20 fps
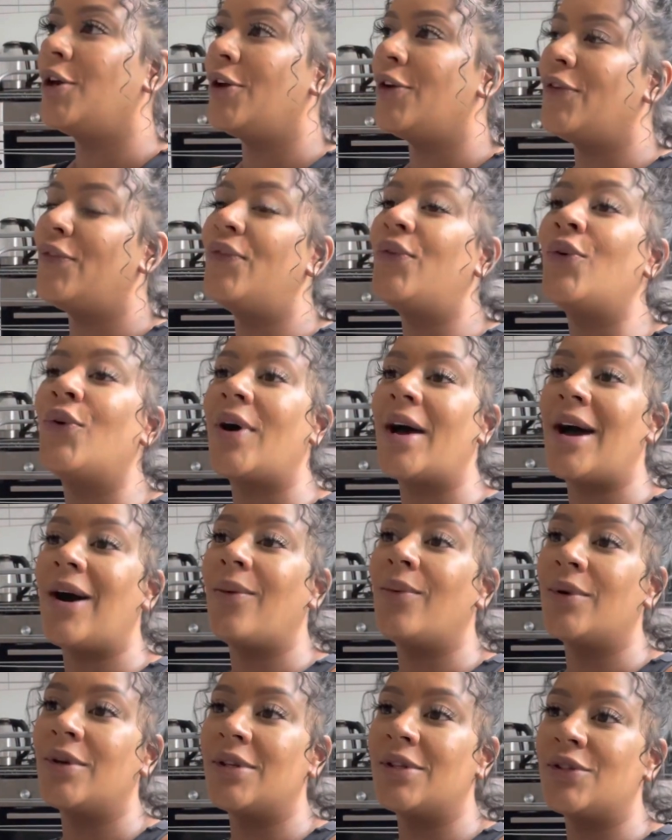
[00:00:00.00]
4
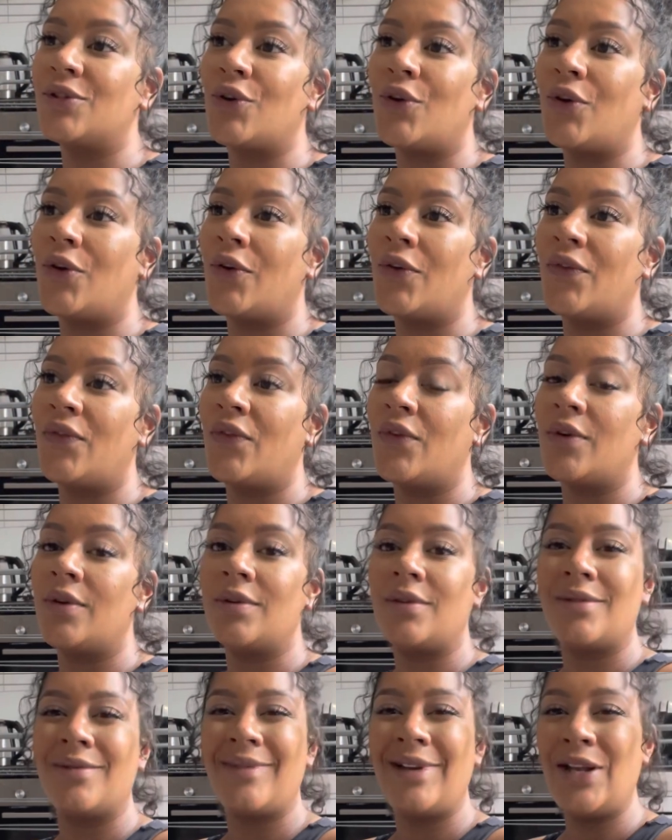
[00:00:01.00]
hours of
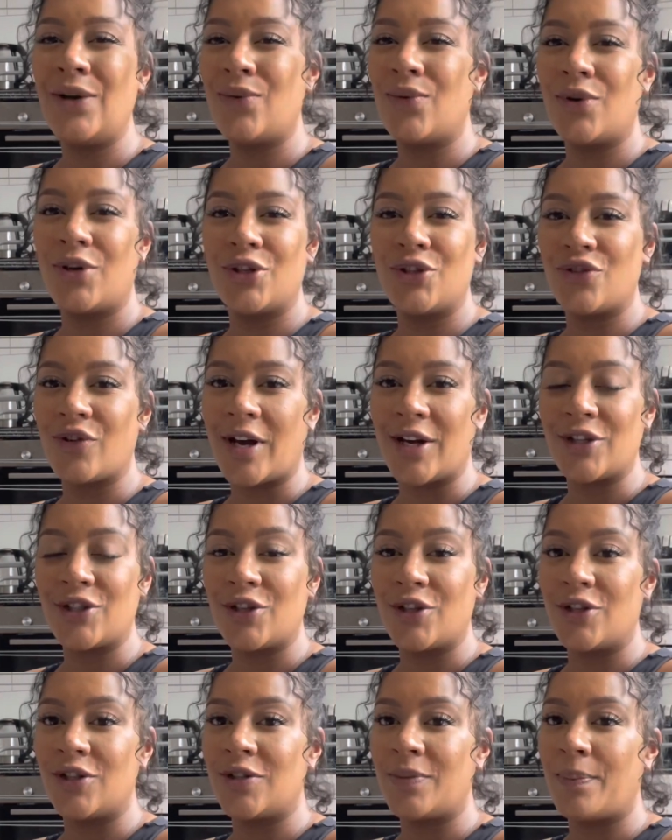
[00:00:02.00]
little
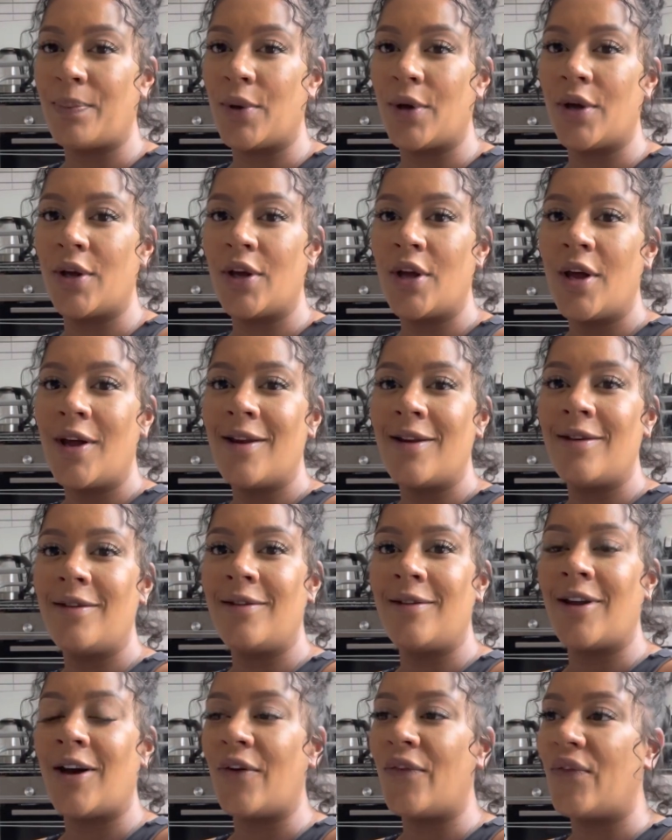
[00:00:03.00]
contractions, but
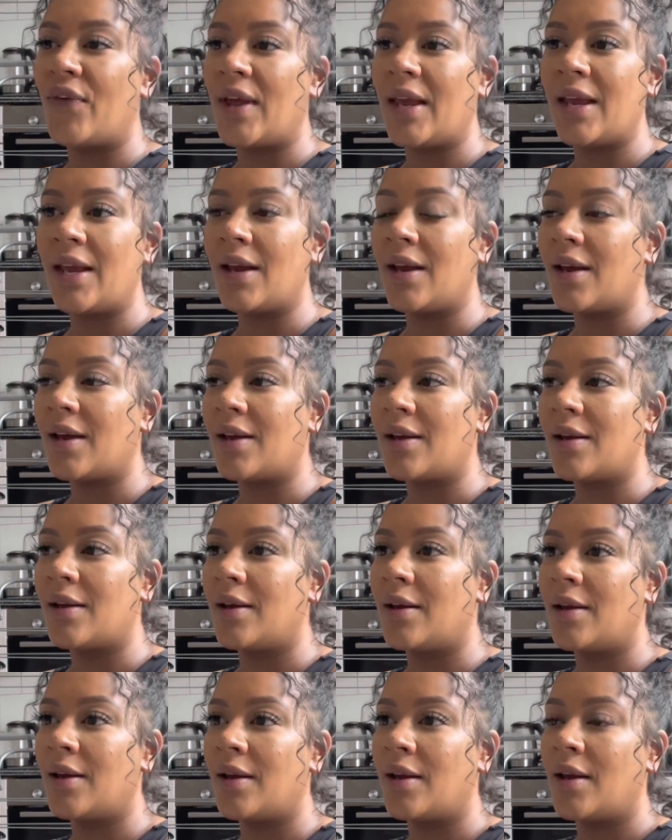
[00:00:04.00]
nothing
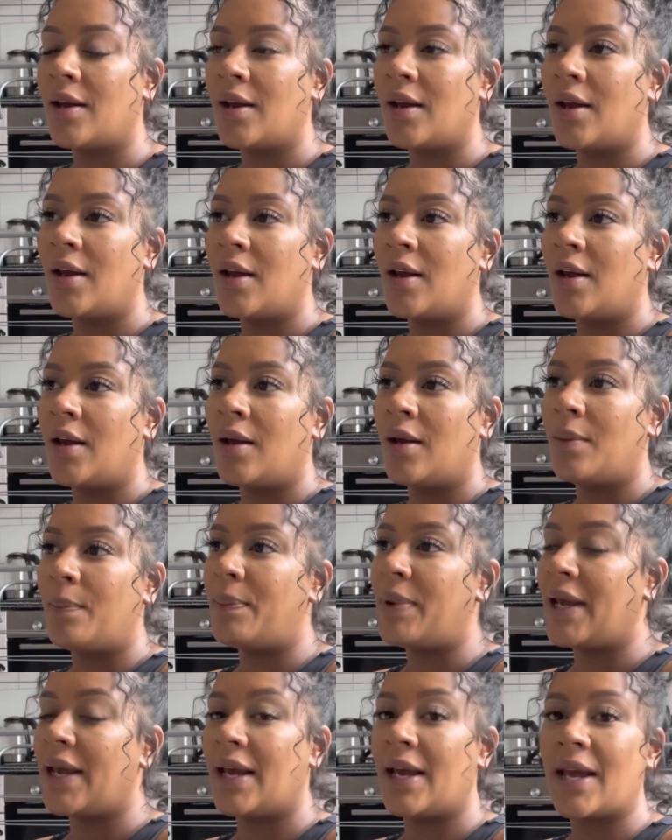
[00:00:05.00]

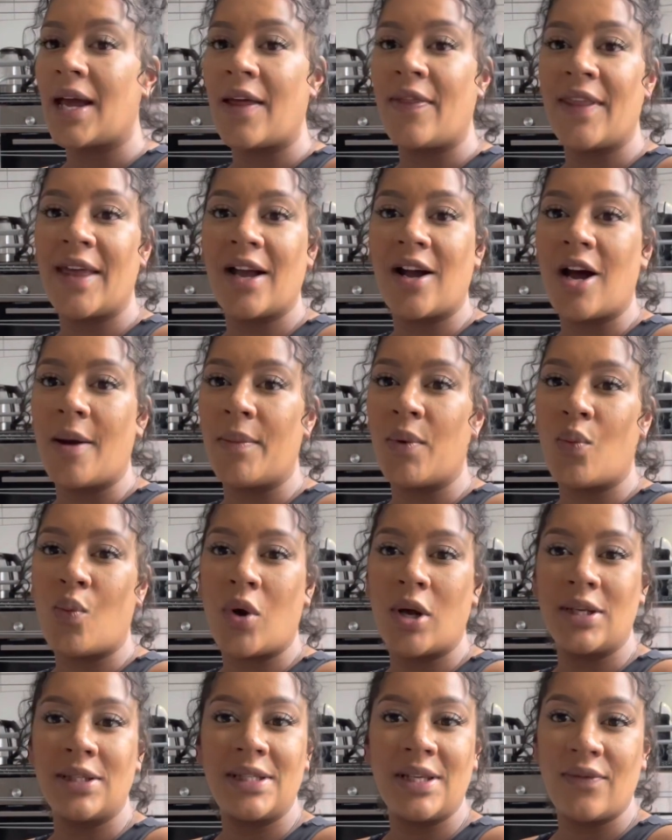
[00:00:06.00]
big. And they're coming
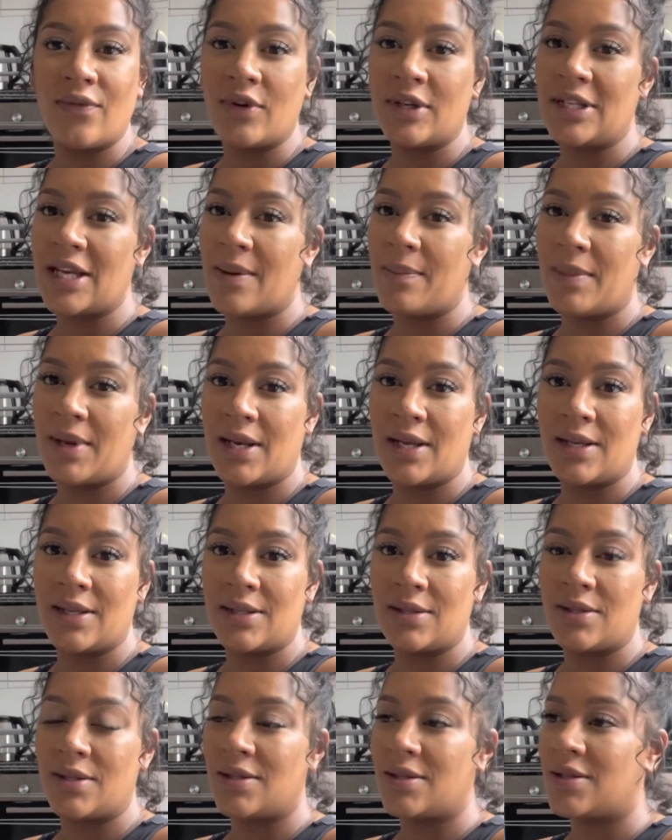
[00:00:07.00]
once every 10
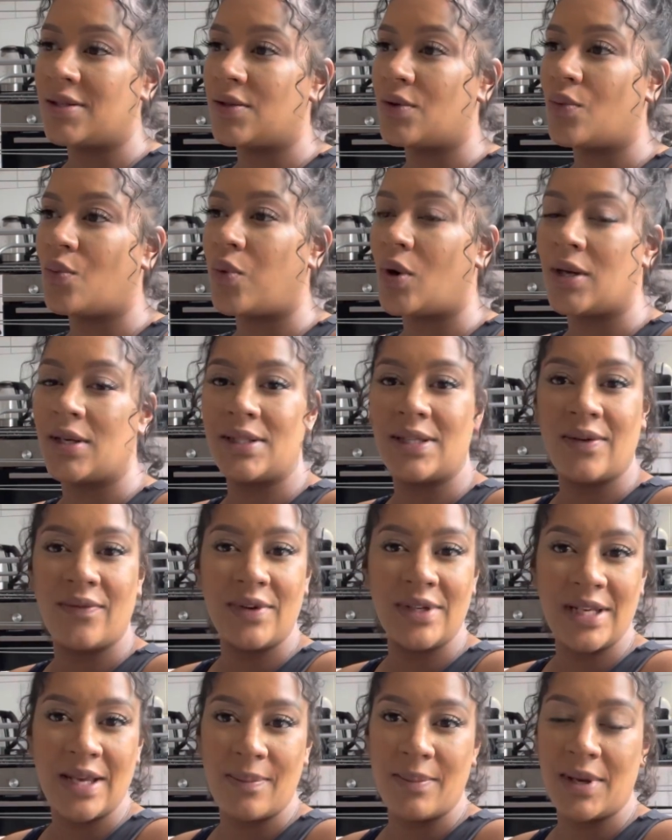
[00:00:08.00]
minutes, once every
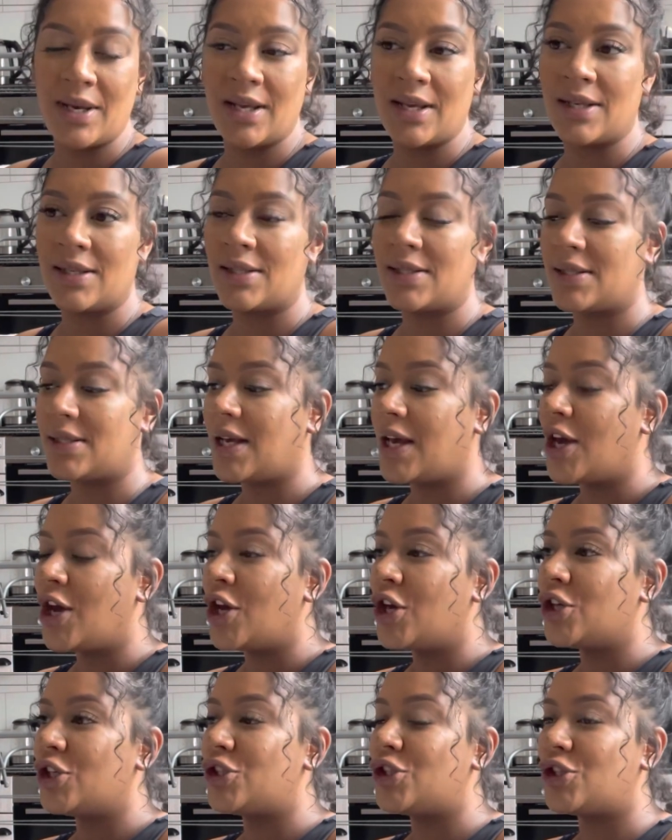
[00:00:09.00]
10 minutes.
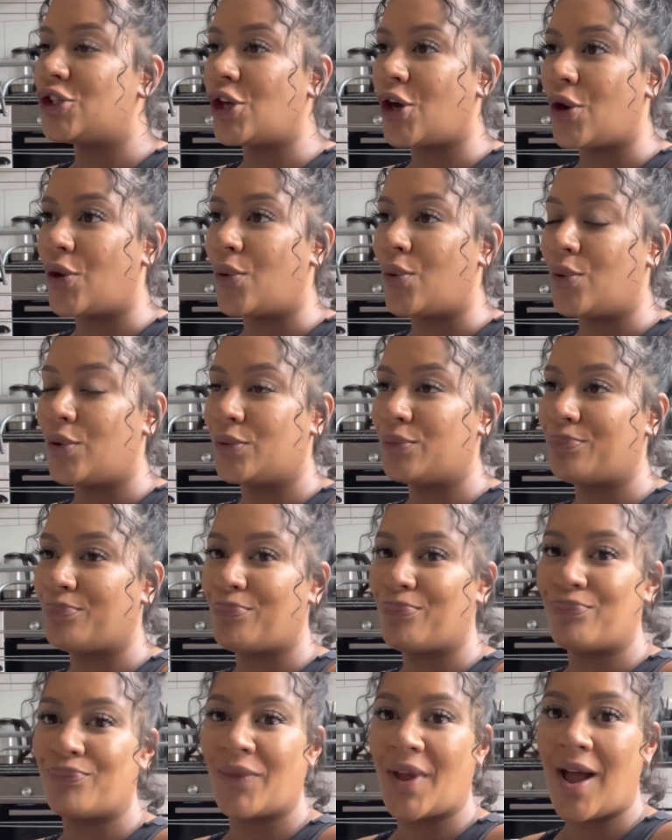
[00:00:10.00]
So
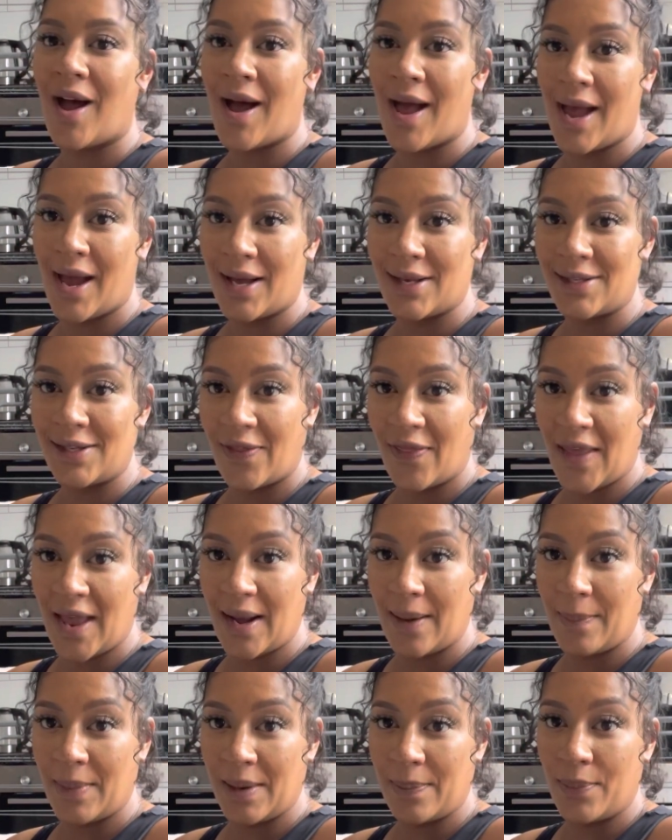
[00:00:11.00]
I had to
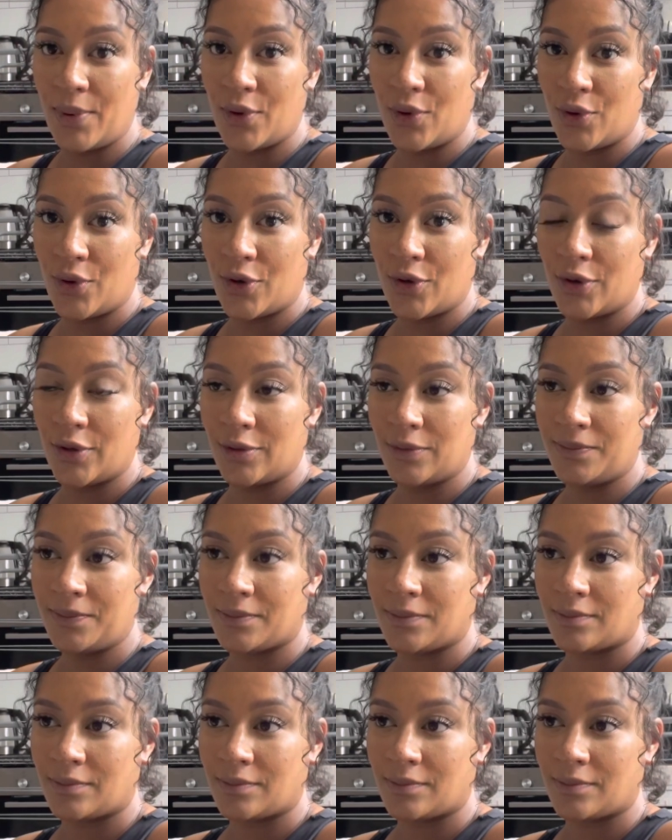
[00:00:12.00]
then be put on